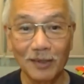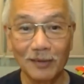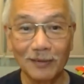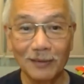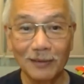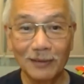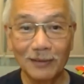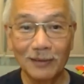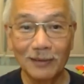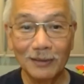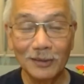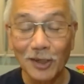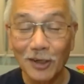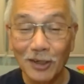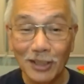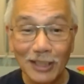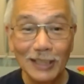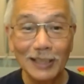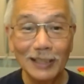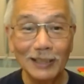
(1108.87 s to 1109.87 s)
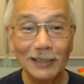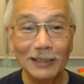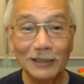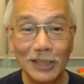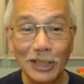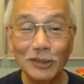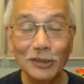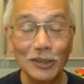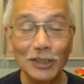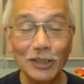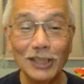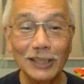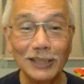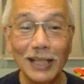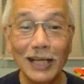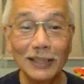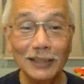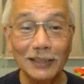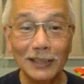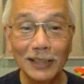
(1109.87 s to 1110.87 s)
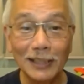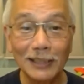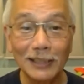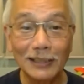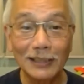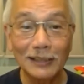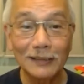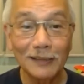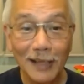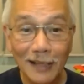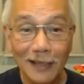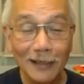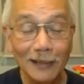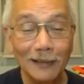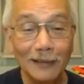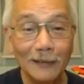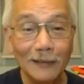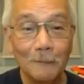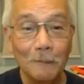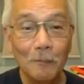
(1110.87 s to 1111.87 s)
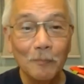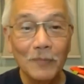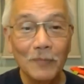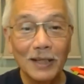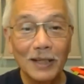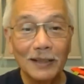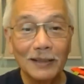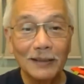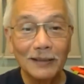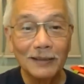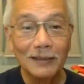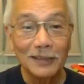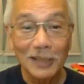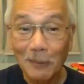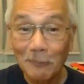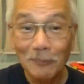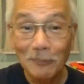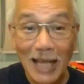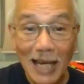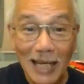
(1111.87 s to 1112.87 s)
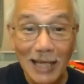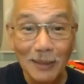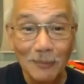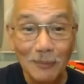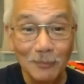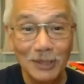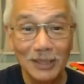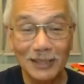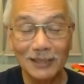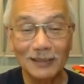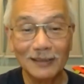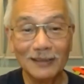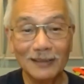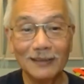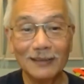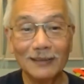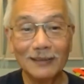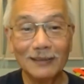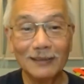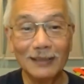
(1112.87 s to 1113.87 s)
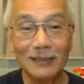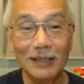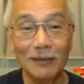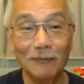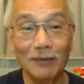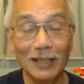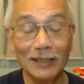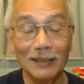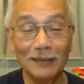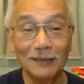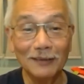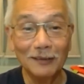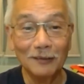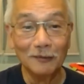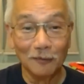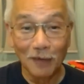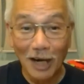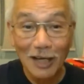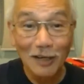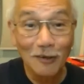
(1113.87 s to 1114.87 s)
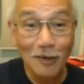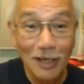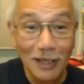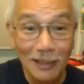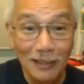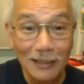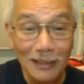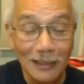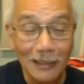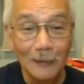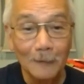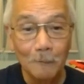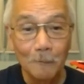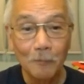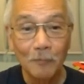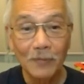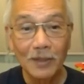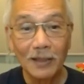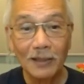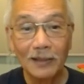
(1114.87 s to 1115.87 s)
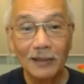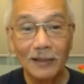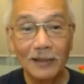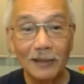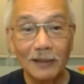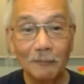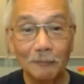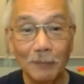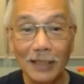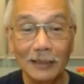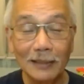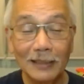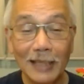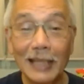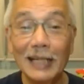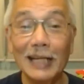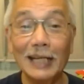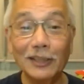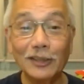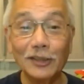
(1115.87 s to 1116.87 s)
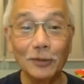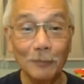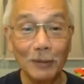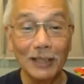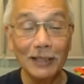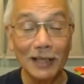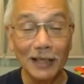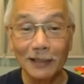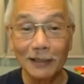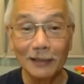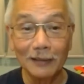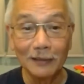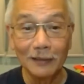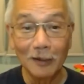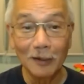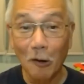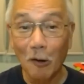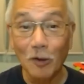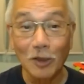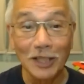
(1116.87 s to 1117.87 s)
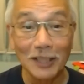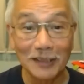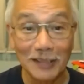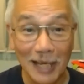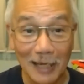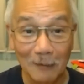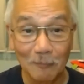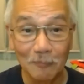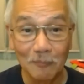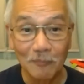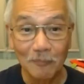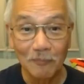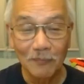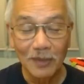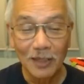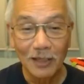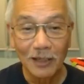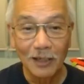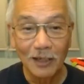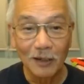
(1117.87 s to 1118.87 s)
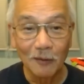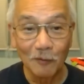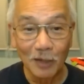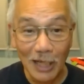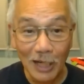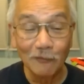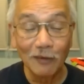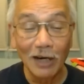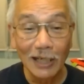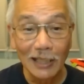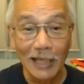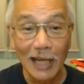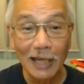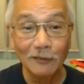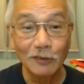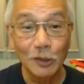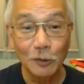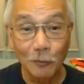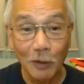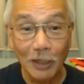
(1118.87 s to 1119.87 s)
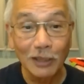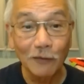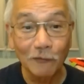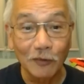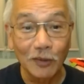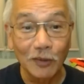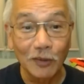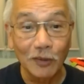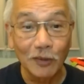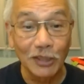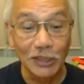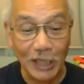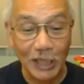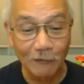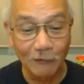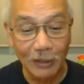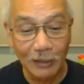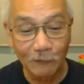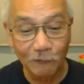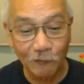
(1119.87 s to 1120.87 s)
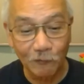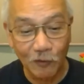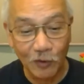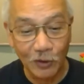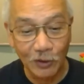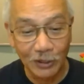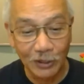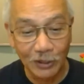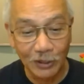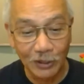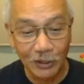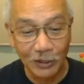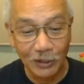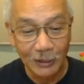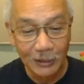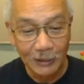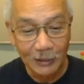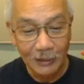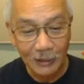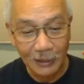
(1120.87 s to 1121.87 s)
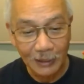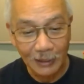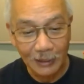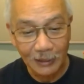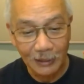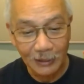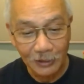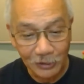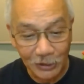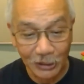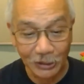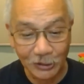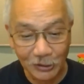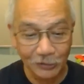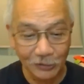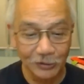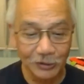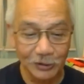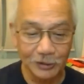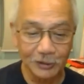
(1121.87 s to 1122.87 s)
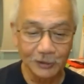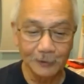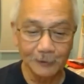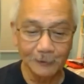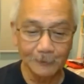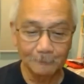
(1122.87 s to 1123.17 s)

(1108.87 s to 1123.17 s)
You know. So he, Jesus is not just there sometimes, even regularly, but he needs to be there all the time. We live our lives 24 7 for uh, Jesus.